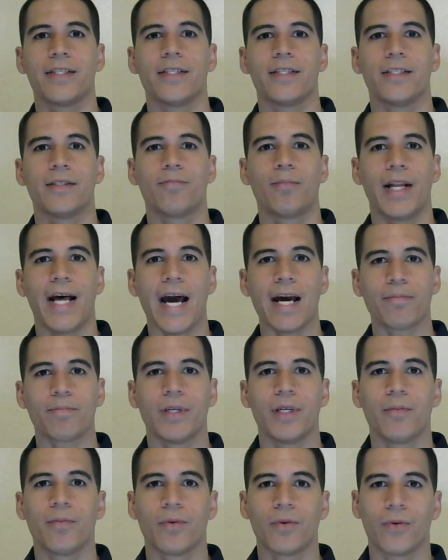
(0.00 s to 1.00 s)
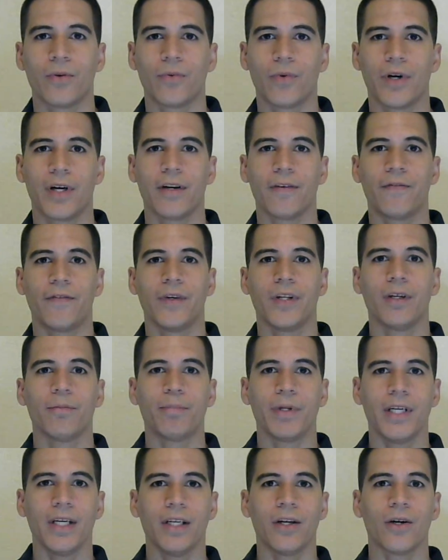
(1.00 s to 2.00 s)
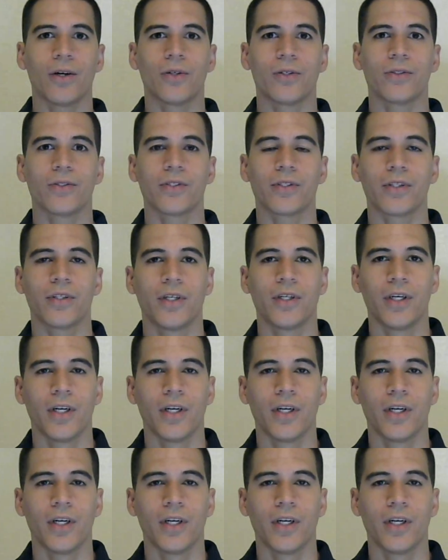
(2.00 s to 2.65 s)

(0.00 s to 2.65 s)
these black people were the Filipinos